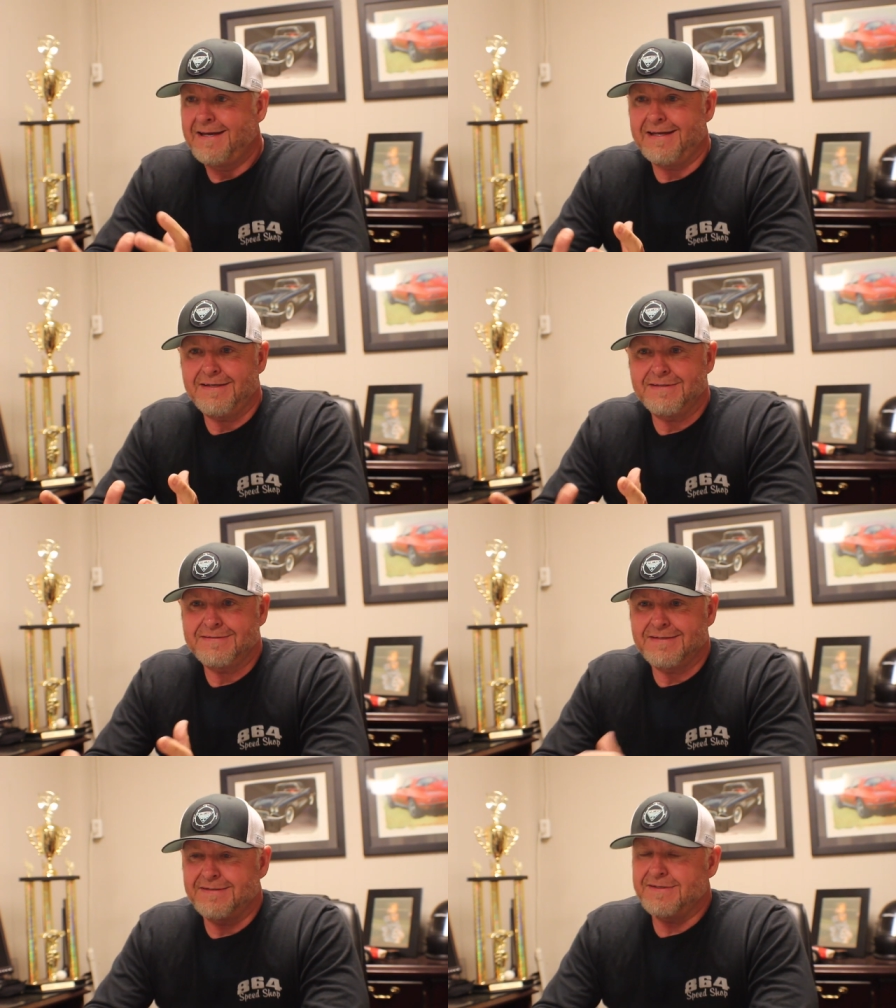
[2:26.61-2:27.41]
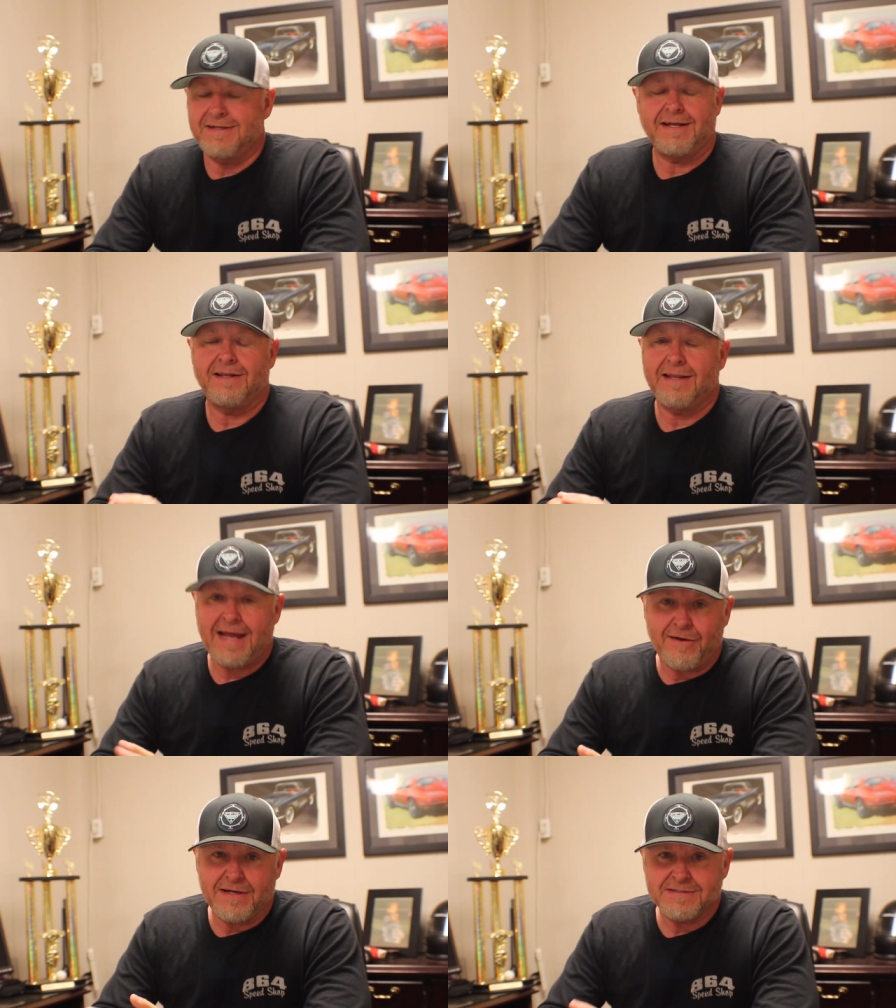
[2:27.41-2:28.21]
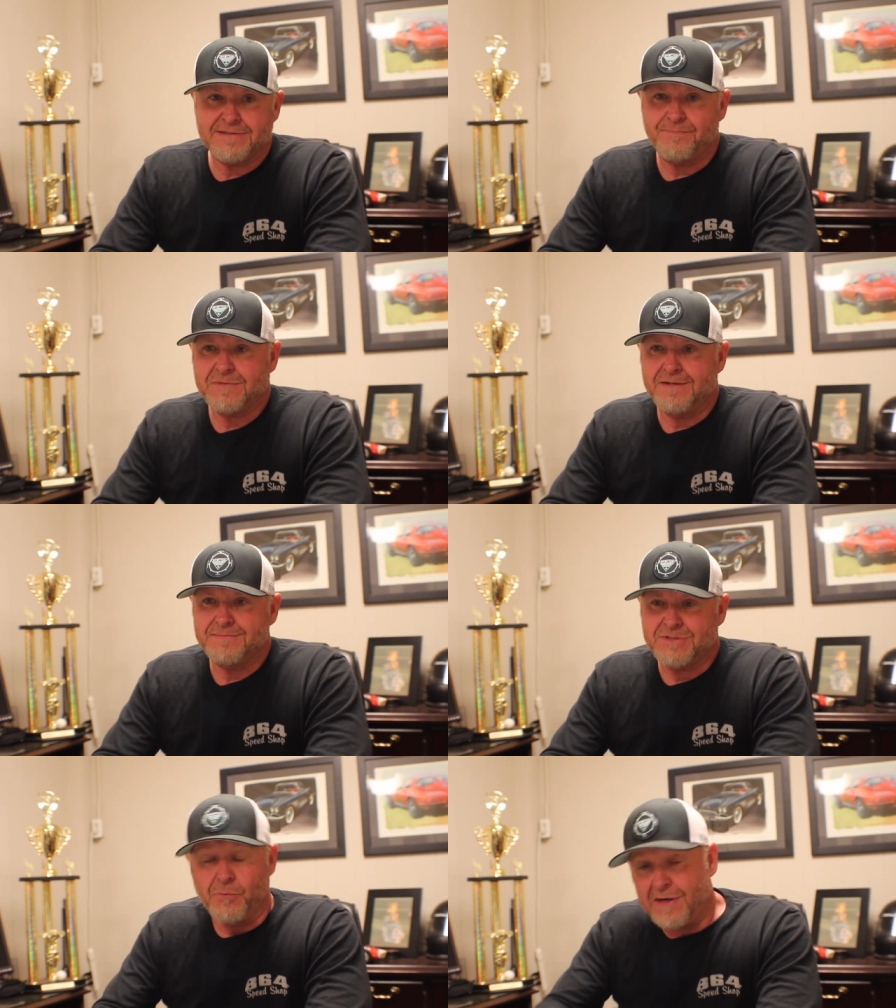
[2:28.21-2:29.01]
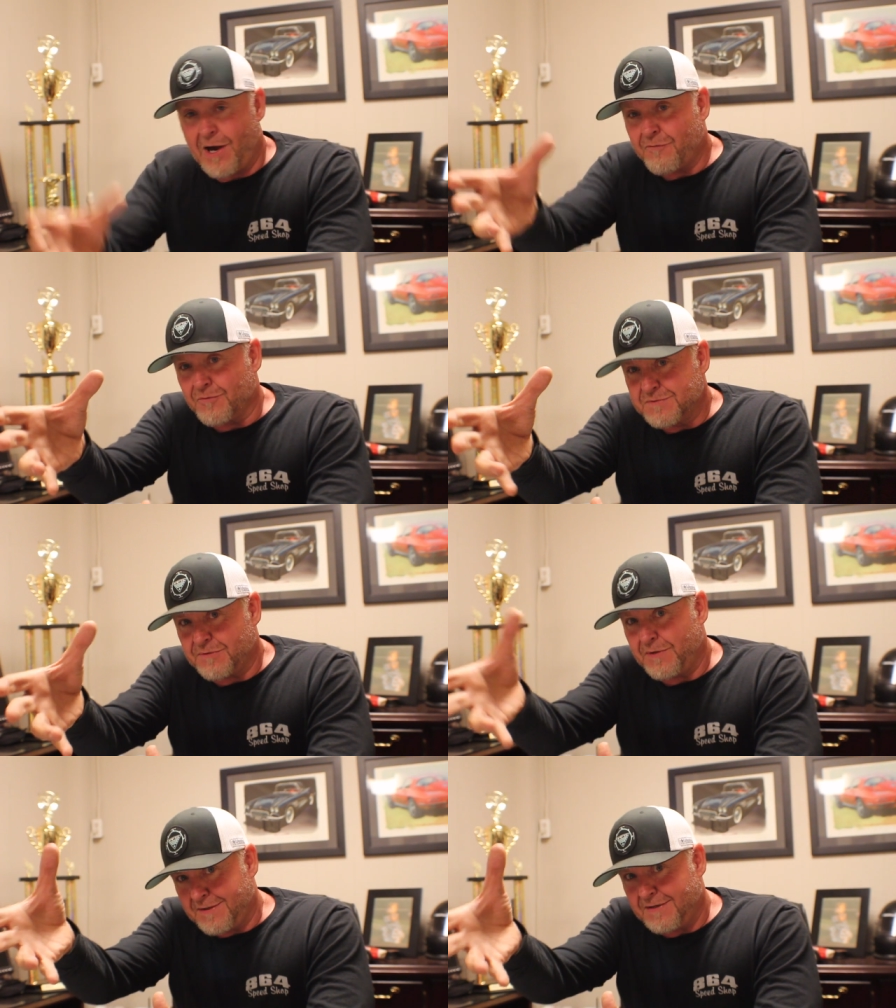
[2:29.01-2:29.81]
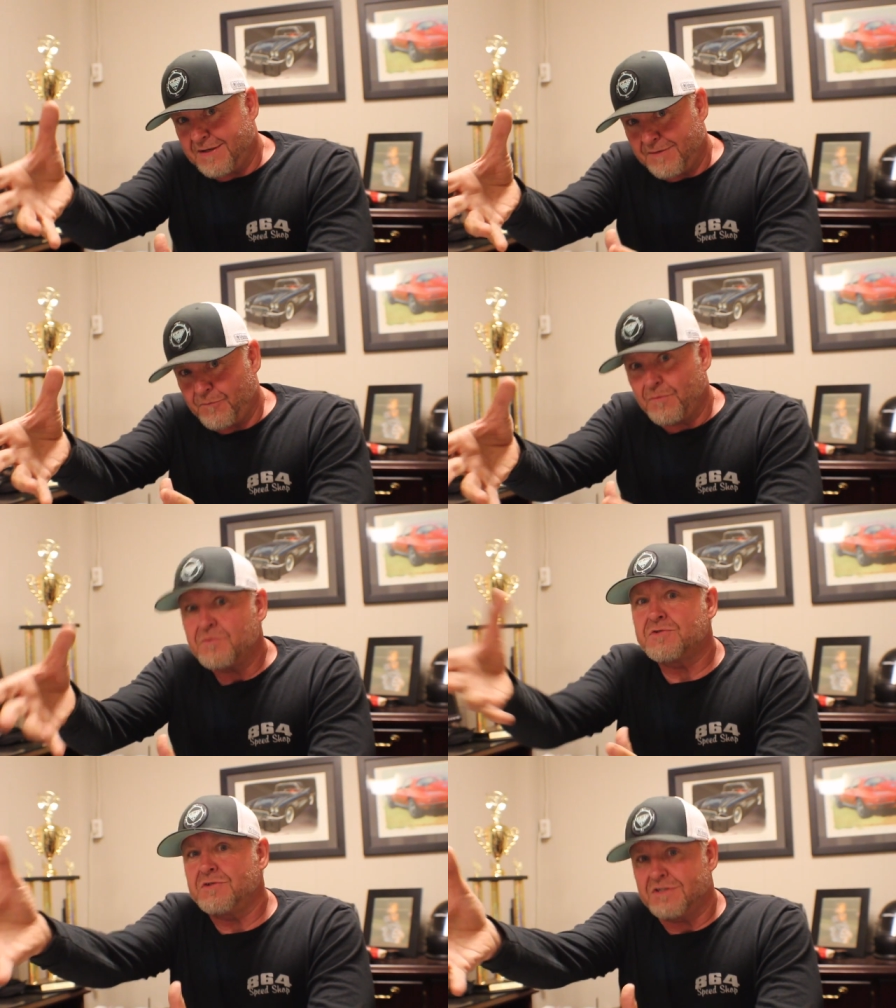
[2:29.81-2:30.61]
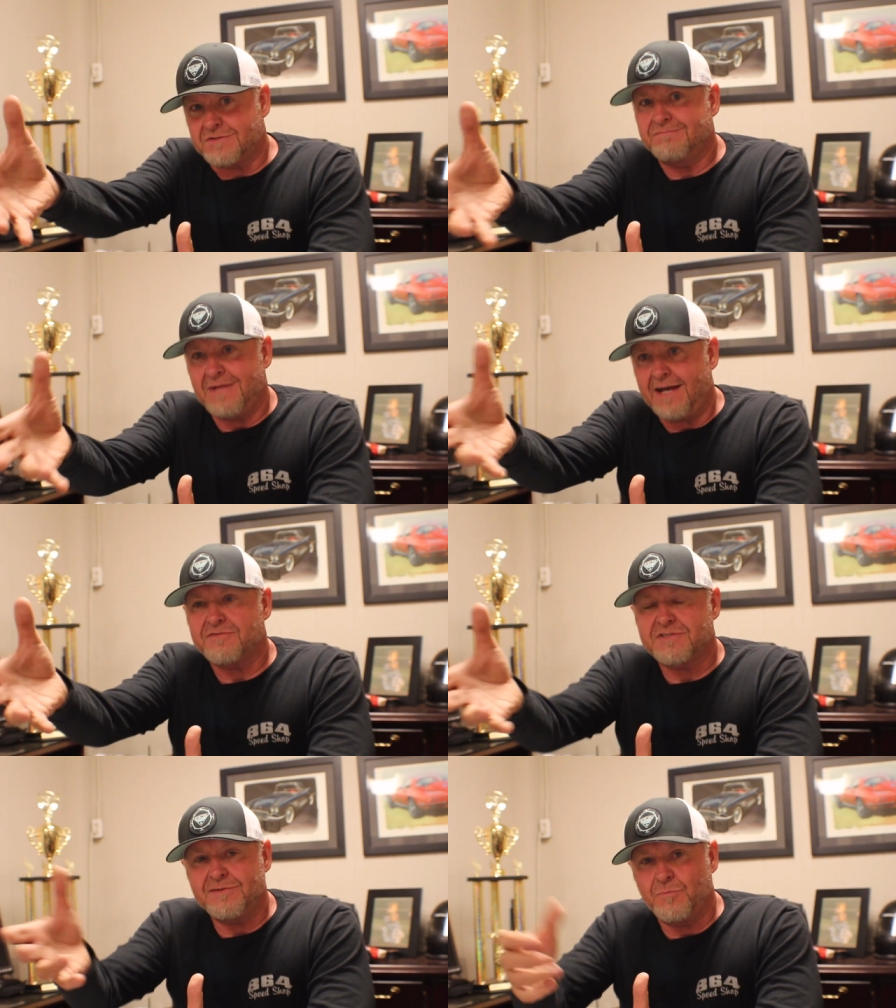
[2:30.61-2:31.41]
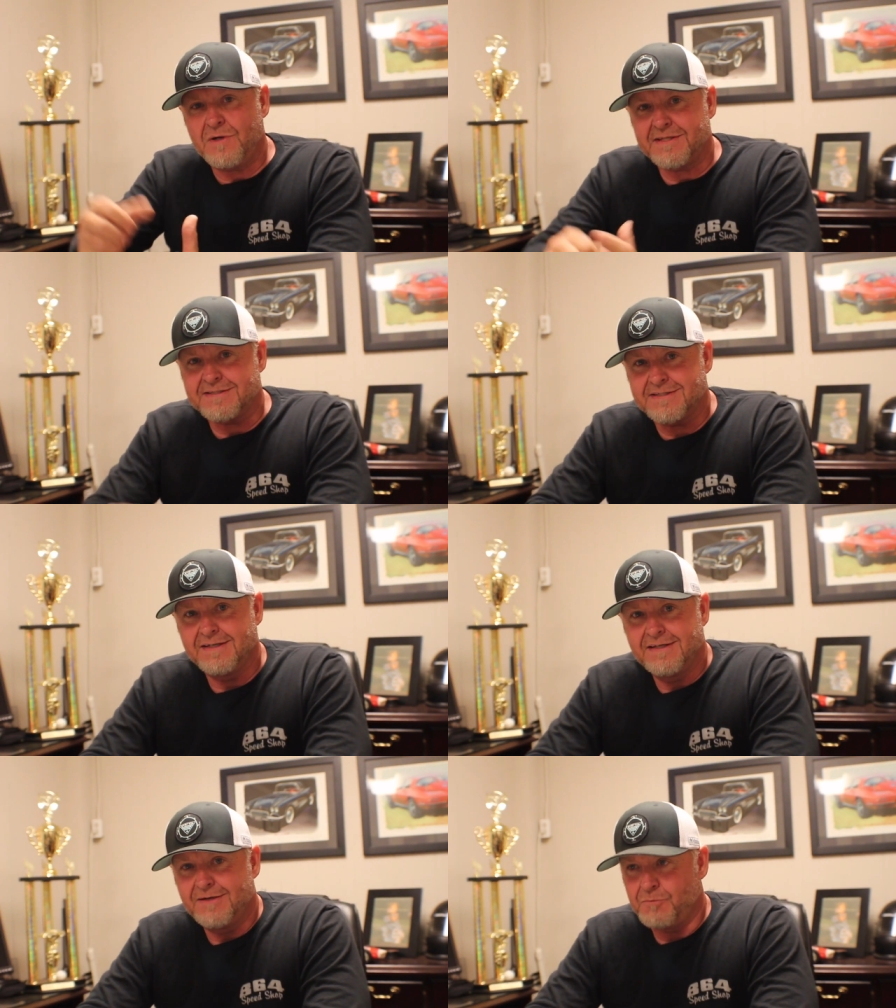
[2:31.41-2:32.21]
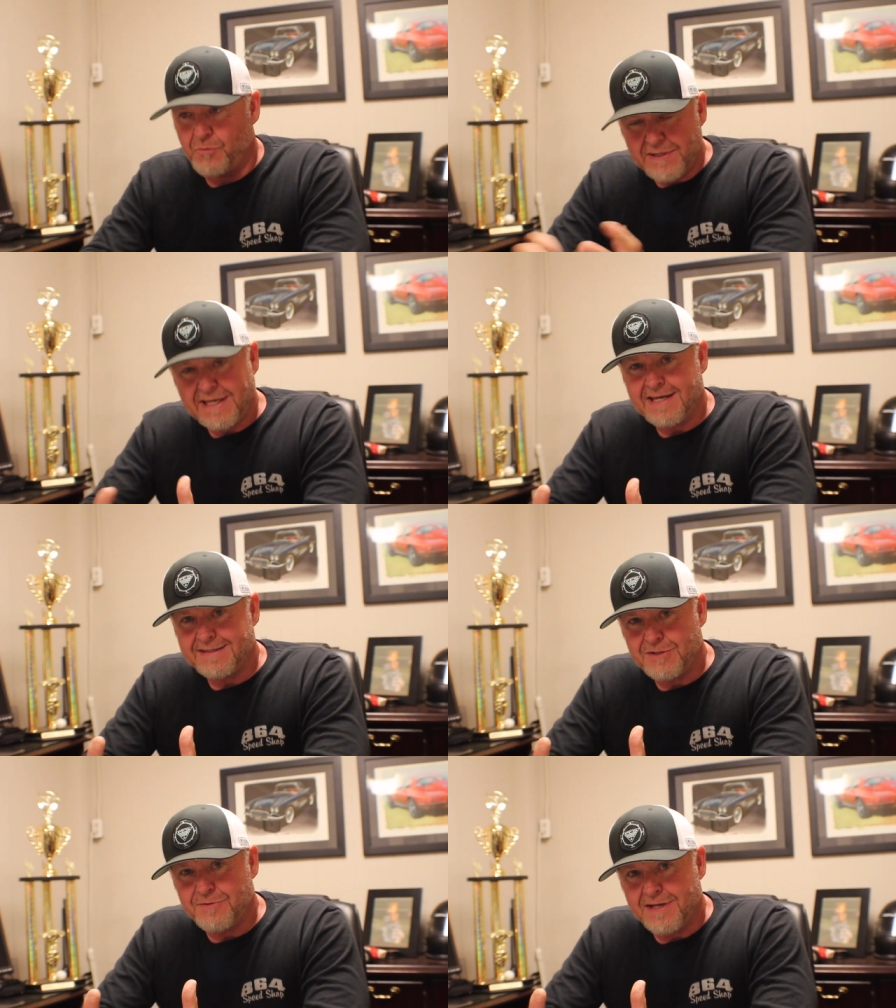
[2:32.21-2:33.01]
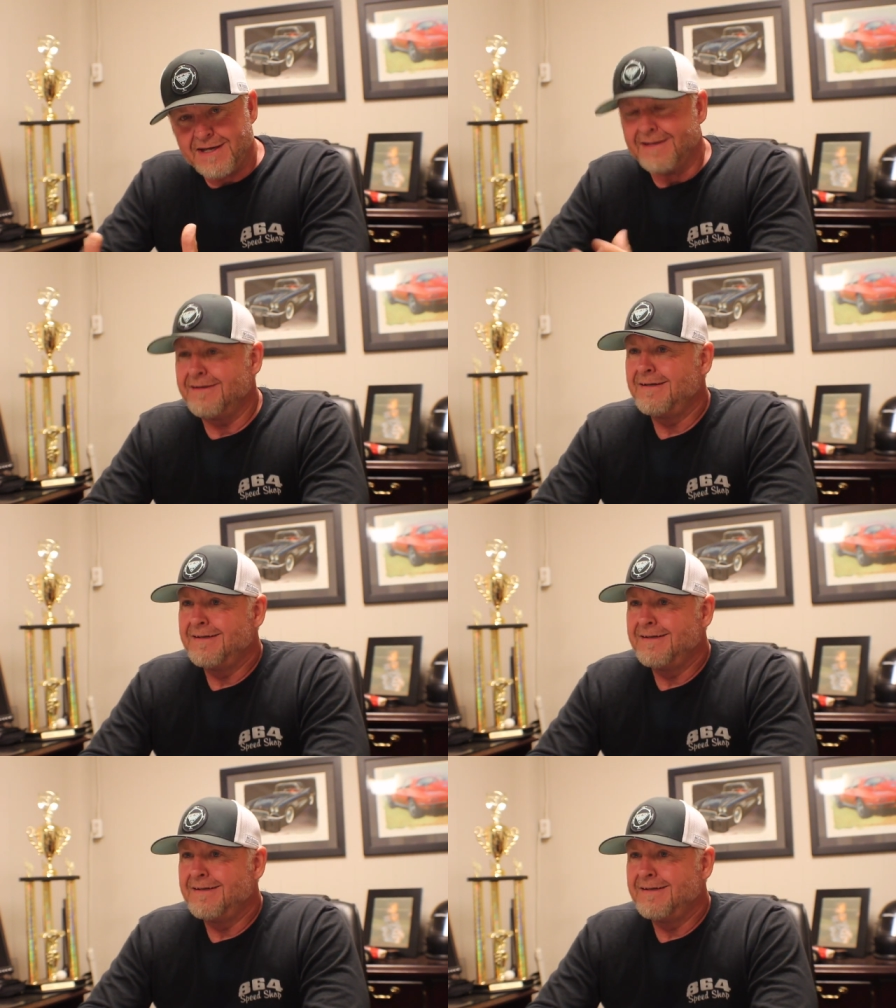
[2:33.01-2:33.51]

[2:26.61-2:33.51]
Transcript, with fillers: It's hilarious. So we offer them, so, "Hey, won't you just have some with us?" "Well, we can't do that."